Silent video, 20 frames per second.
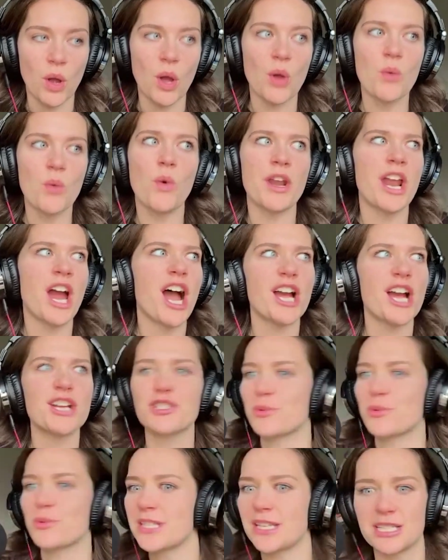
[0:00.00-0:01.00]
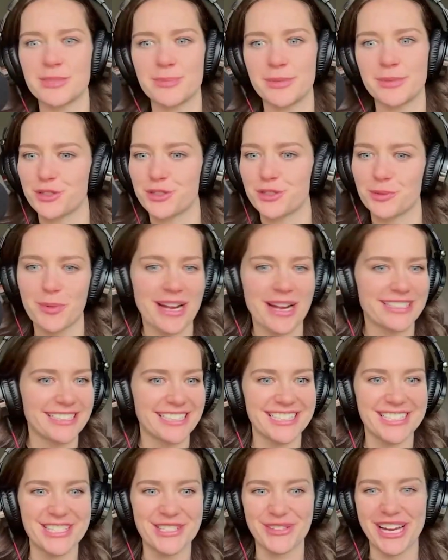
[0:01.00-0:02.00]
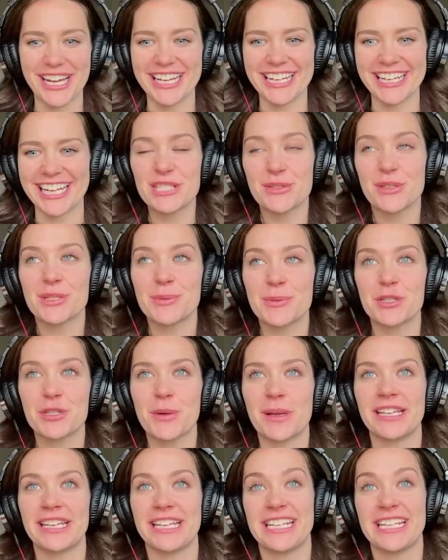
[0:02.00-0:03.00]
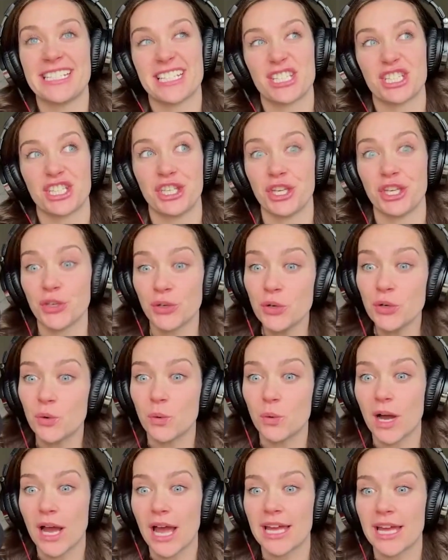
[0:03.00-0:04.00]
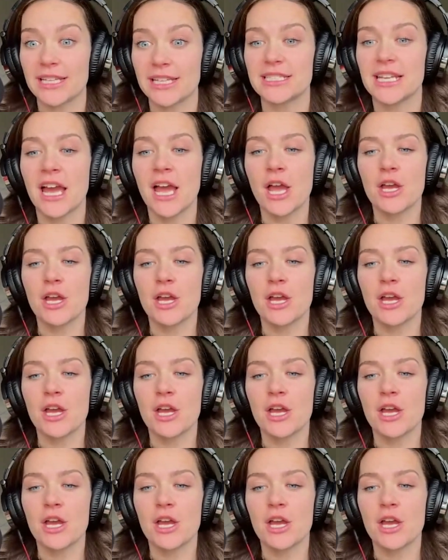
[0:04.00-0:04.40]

I'm 100% a spiritual practice, right? That's what spirituality is. It's you, and